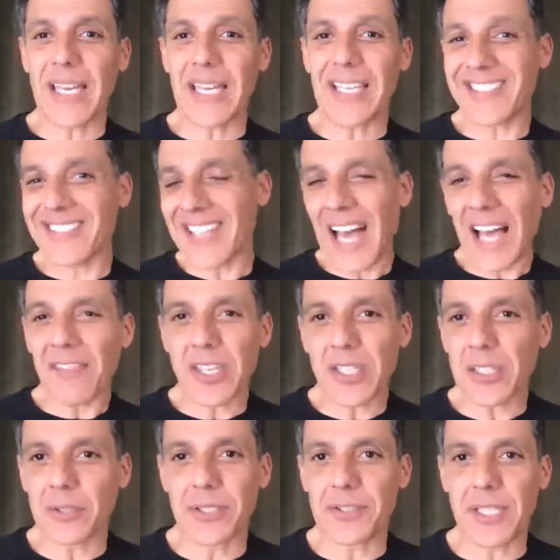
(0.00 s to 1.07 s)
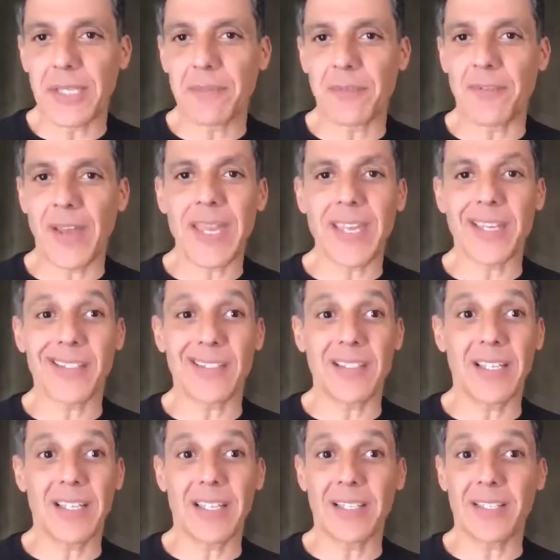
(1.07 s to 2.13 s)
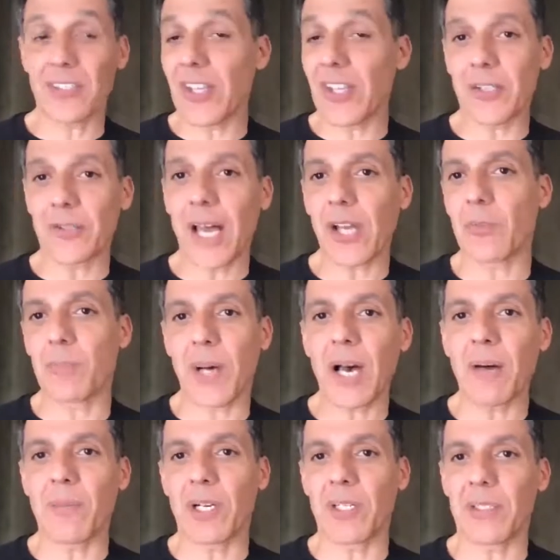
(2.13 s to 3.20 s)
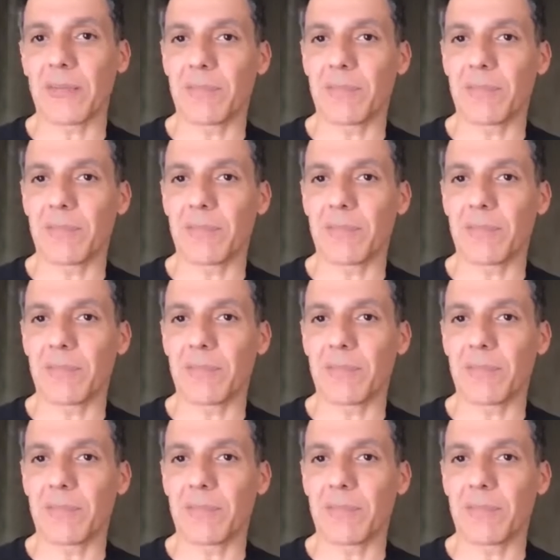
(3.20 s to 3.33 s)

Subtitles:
it's not that you're a deepfake. It's just that you're not Obama.